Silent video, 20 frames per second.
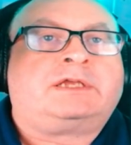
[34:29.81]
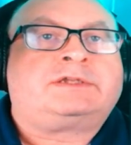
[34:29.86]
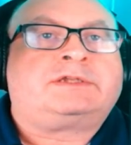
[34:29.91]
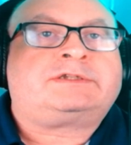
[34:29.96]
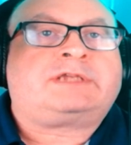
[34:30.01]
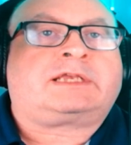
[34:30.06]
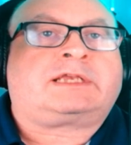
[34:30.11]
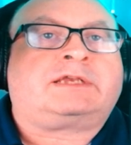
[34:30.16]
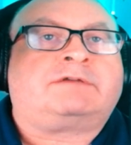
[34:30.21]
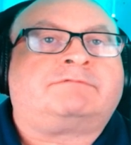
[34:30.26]

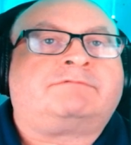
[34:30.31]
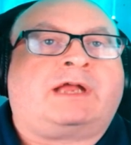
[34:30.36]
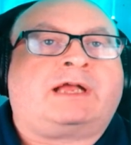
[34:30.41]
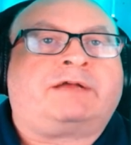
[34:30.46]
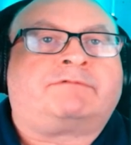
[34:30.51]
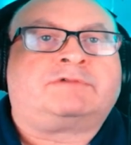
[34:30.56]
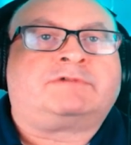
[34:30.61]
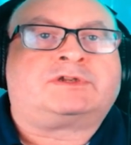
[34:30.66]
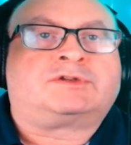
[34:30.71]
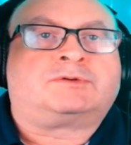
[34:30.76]
second
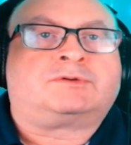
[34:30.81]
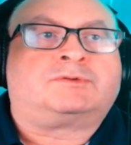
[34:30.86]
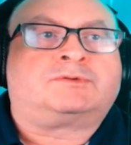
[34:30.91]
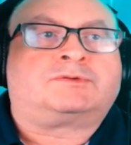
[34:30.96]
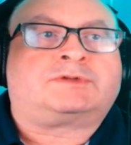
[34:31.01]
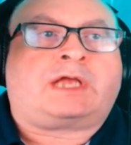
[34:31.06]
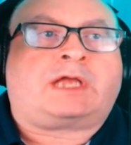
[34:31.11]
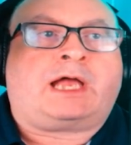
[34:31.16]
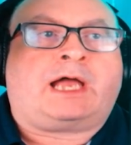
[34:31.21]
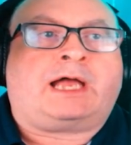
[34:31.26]
round
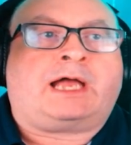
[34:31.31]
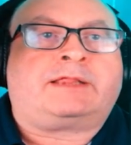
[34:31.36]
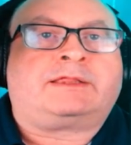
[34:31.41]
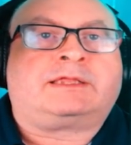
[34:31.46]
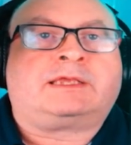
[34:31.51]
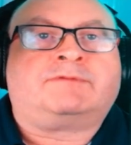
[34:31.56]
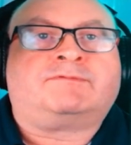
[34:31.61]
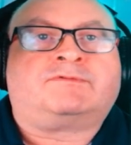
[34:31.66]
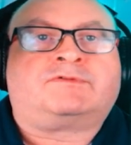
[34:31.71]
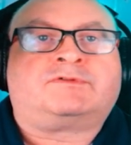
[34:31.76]
results at
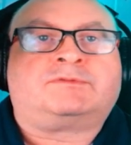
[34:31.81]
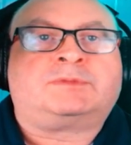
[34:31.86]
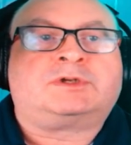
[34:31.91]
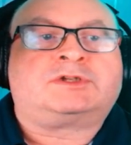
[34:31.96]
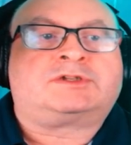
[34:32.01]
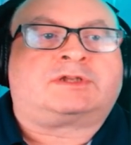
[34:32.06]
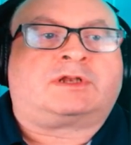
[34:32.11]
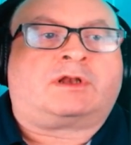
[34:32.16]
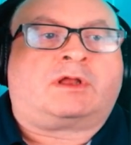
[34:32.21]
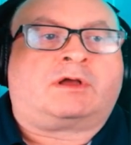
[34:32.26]
the
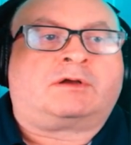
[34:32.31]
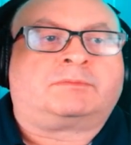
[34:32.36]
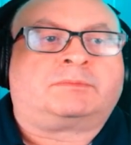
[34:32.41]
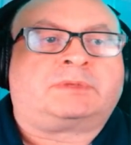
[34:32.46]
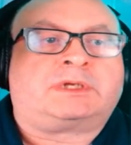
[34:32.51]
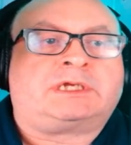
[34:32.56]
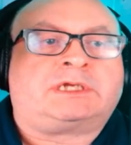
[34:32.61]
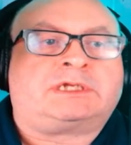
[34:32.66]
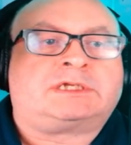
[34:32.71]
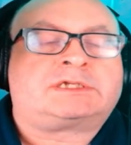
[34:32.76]
infamous Long
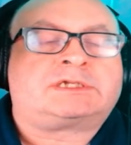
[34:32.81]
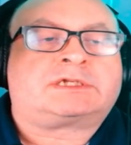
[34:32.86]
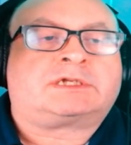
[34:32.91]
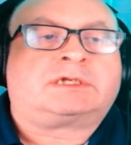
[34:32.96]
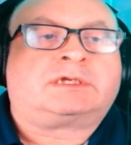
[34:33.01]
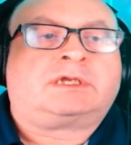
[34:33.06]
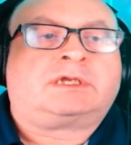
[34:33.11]
Beach.